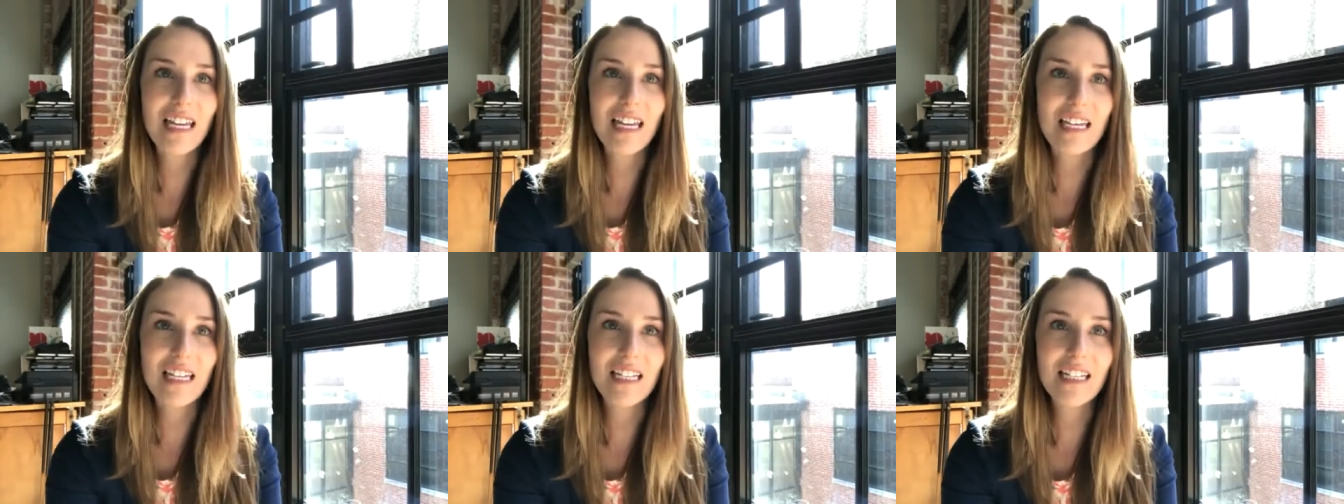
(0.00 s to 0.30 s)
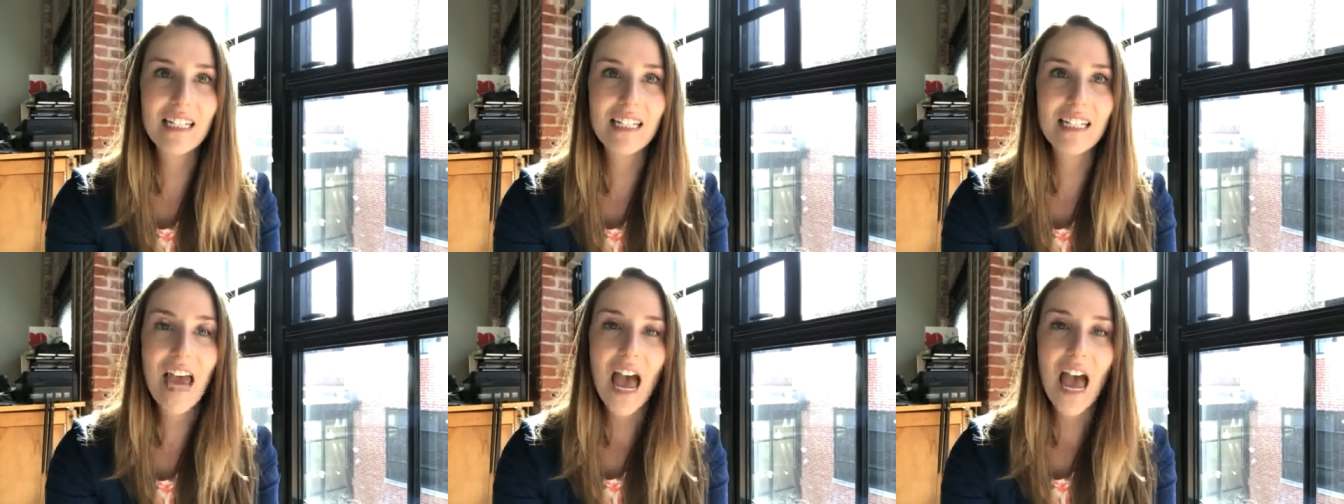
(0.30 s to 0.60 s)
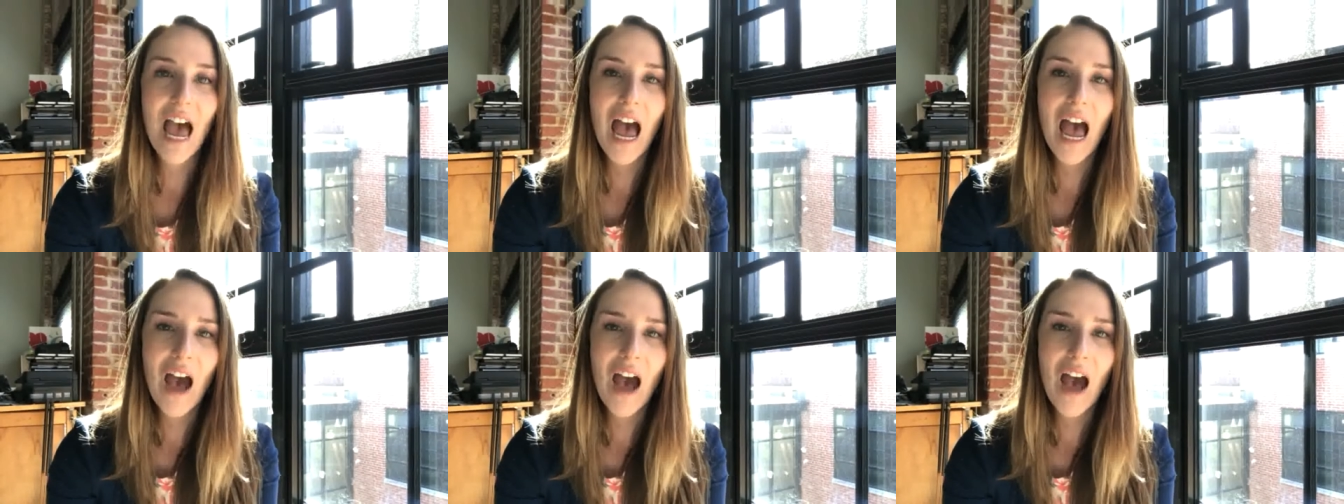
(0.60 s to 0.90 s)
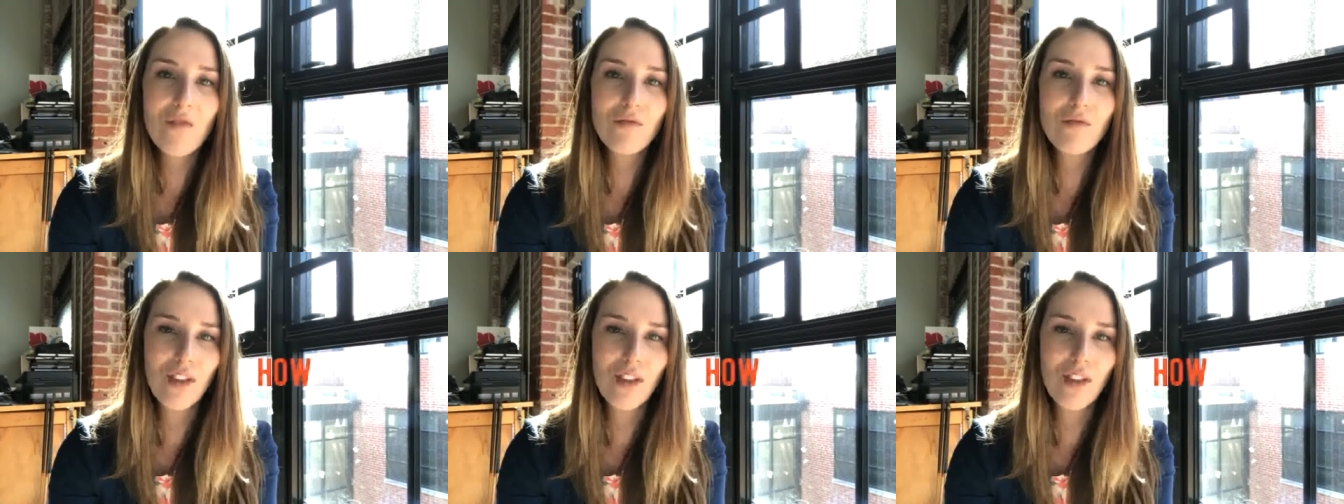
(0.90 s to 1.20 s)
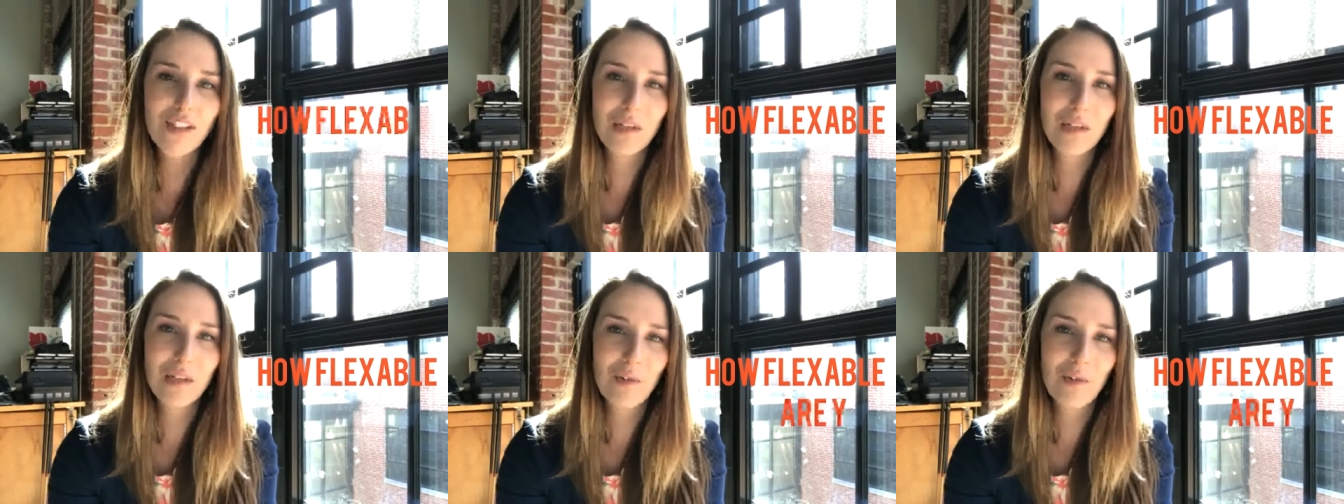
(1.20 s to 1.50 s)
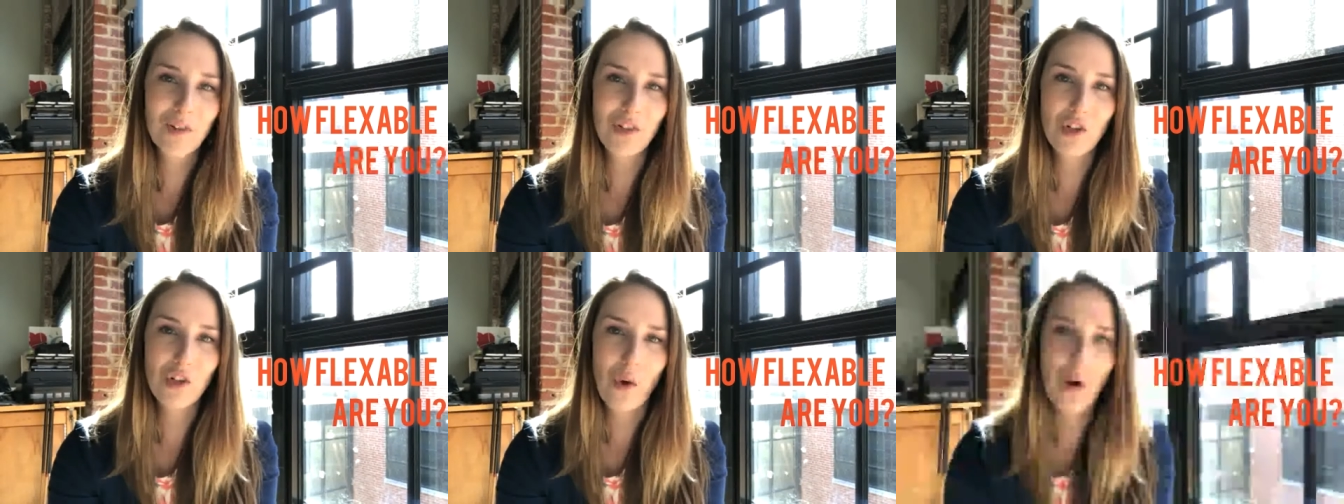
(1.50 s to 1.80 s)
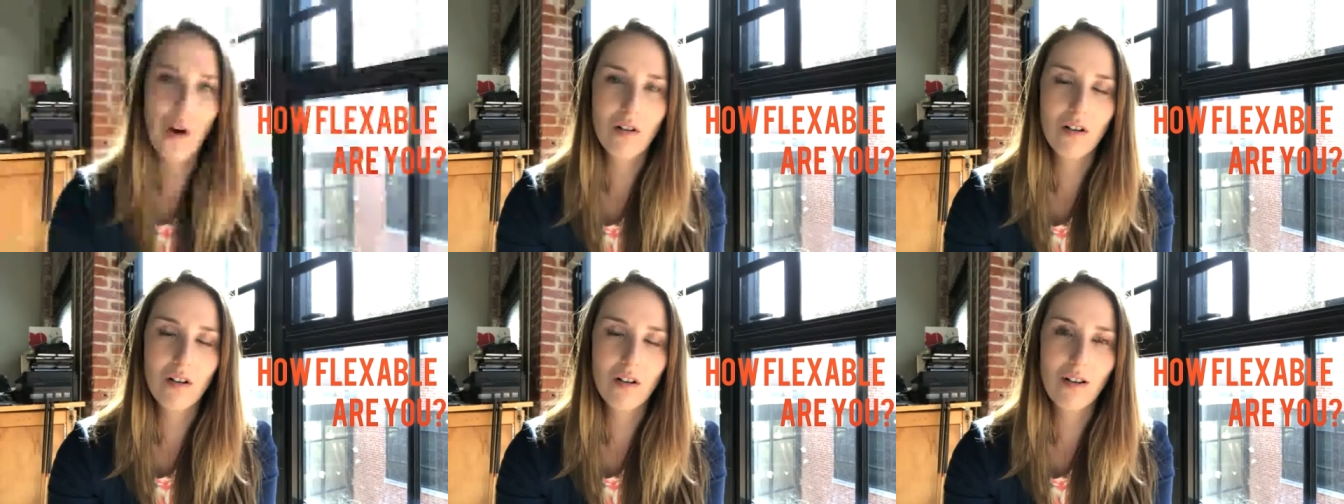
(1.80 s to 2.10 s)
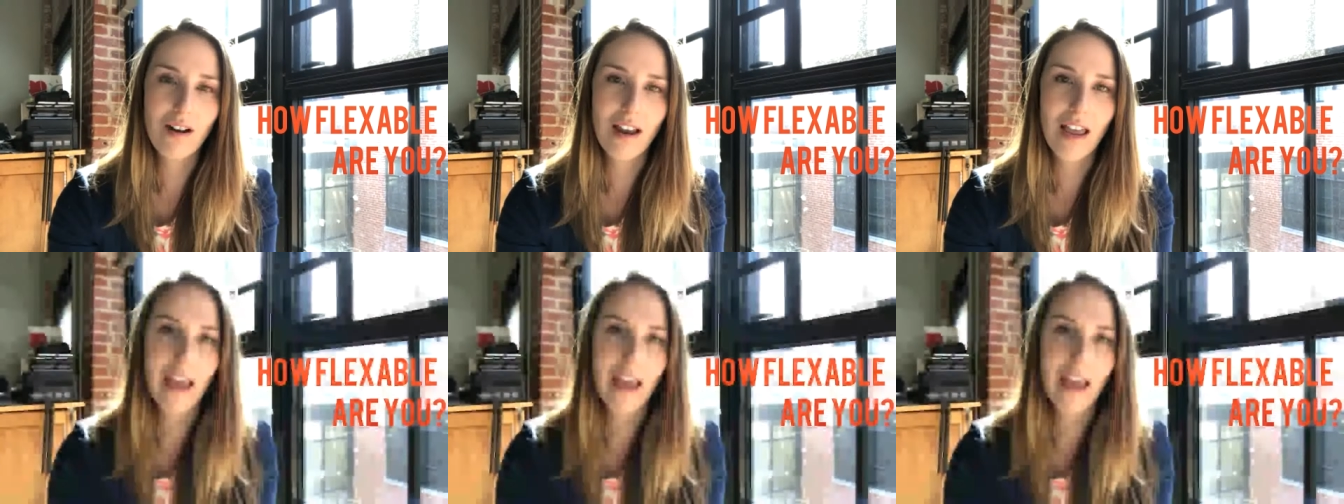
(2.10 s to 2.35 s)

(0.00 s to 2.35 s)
is, how flexible is your partner?